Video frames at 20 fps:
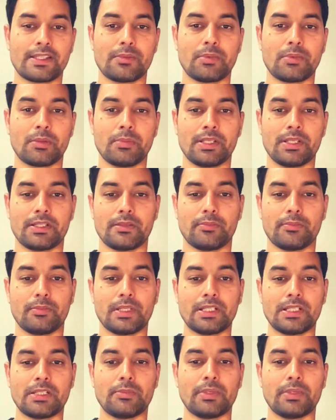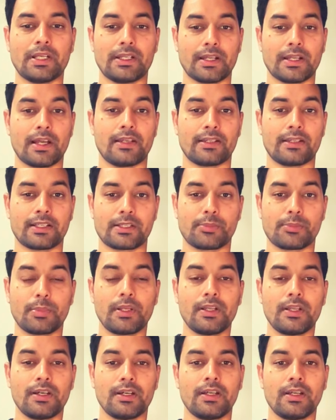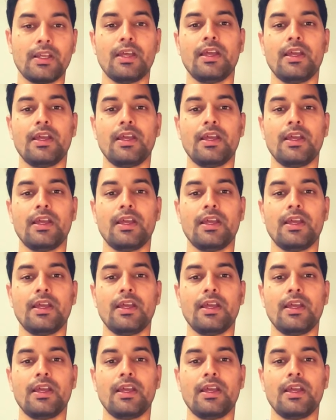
BTP Analytics pillar,